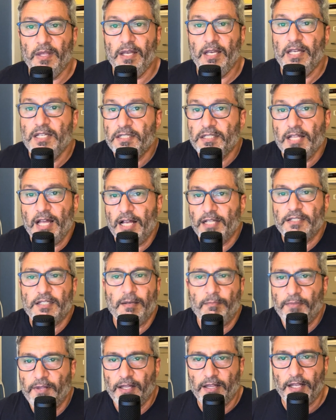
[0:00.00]
is not
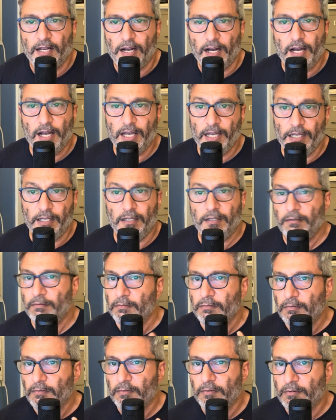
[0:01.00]
something that I
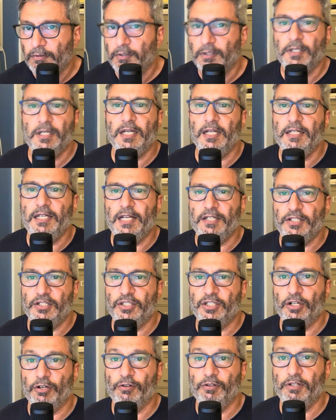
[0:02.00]
can
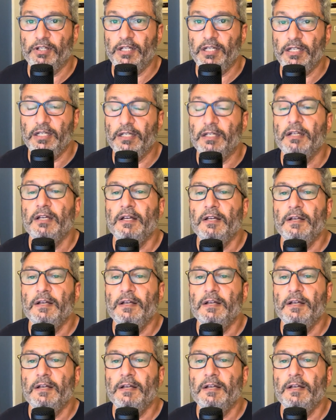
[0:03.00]
necessarily